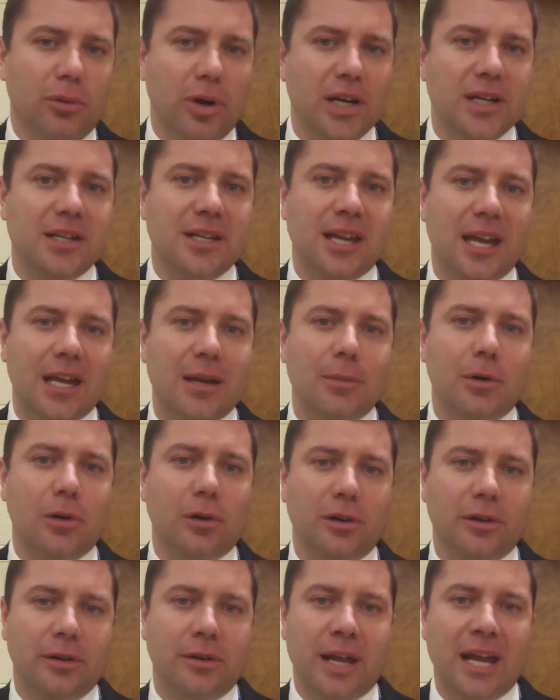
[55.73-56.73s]
Blade
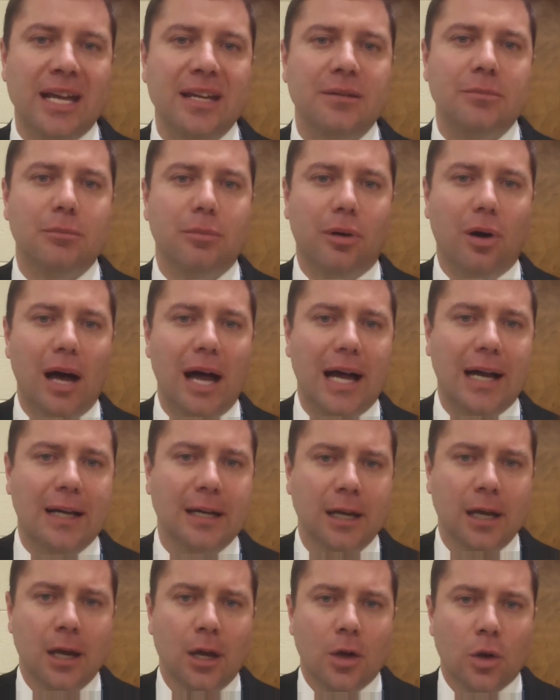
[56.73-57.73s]
Cable and Hayden Black
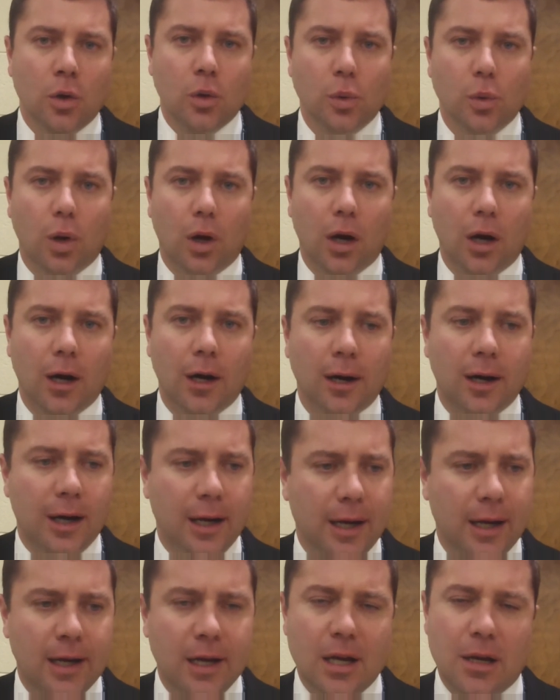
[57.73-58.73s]
who are
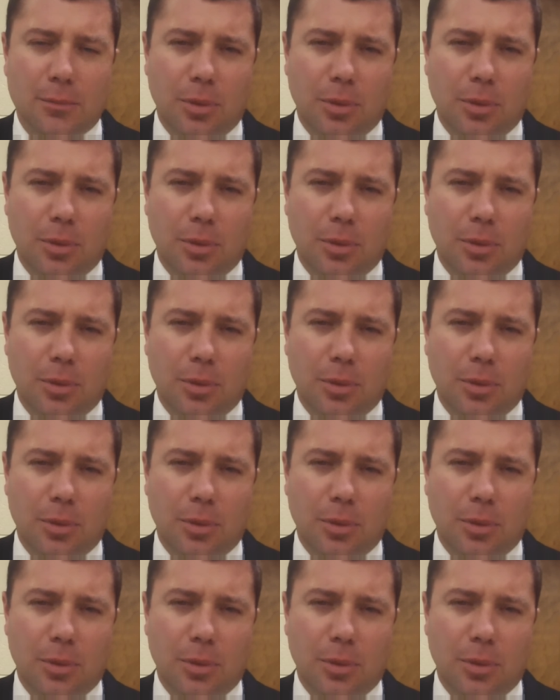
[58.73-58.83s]
uh,